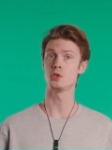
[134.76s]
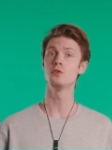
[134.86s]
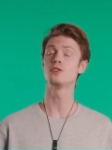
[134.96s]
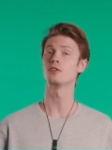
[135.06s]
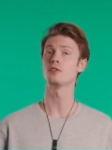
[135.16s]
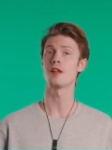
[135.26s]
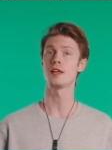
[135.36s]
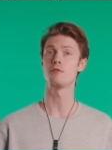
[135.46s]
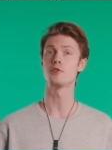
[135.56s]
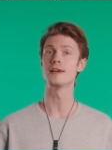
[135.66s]
choose this
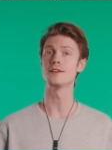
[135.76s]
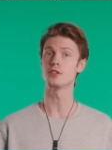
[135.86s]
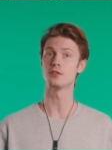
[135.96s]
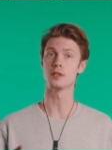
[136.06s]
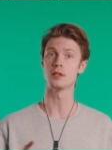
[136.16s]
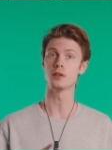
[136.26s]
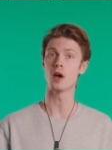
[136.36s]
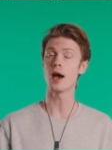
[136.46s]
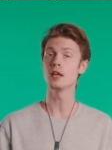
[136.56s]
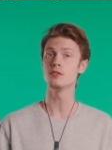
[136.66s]
study if you're interested
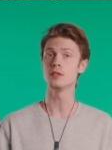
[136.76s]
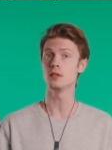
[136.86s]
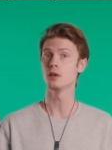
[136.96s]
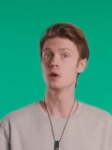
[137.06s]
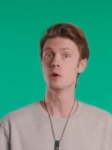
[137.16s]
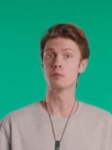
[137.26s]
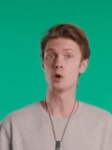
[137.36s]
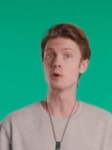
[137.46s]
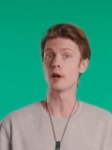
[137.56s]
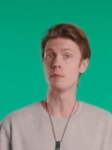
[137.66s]
in IT,
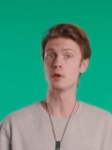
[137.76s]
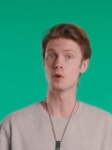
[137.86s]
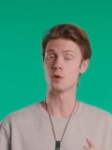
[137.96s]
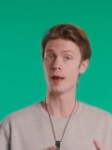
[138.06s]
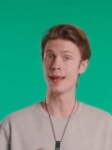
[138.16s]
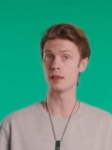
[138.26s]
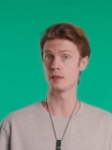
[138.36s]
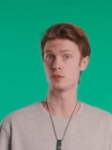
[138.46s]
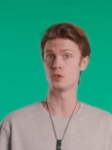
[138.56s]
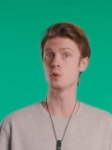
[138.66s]
programming, or
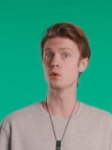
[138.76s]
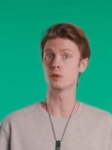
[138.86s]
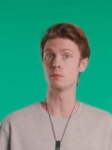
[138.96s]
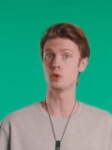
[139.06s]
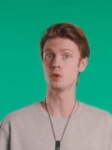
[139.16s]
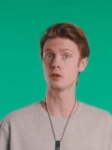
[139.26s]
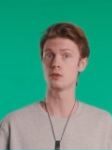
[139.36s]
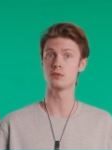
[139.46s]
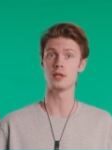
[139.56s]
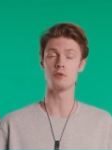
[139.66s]
anything to do with
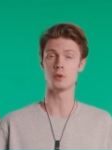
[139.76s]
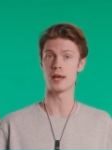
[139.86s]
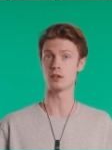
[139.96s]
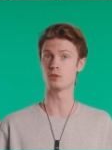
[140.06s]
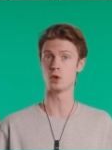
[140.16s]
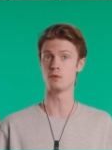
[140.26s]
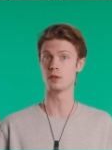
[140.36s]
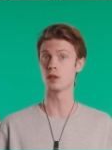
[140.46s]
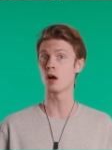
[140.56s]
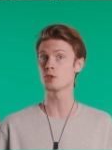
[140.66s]
computers. If you like
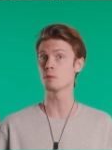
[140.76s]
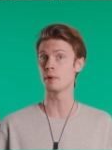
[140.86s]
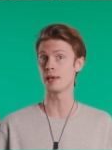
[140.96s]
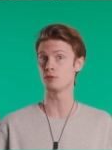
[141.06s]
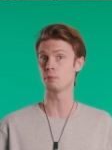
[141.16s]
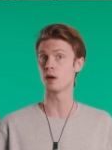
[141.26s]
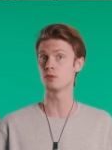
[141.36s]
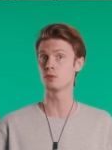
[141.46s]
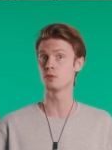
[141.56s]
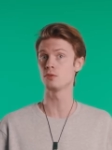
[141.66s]
solving logic-based
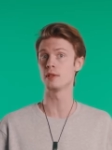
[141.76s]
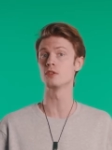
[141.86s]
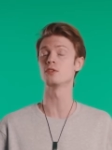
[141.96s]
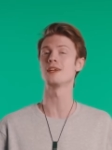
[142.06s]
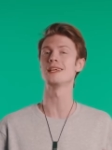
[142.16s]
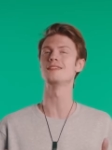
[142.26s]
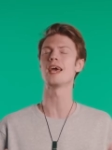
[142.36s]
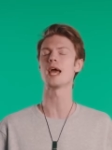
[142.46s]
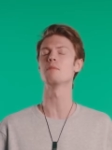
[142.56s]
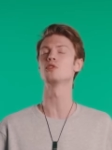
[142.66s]
puzzles, then the study is
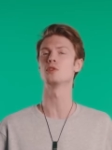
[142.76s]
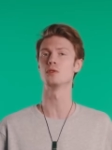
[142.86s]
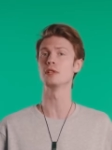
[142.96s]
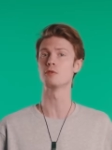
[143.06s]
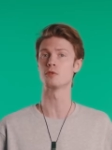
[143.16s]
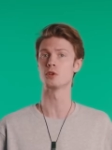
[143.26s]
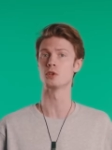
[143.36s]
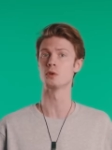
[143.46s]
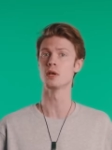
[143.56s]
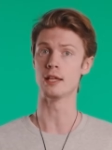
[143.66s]
absolutely for you.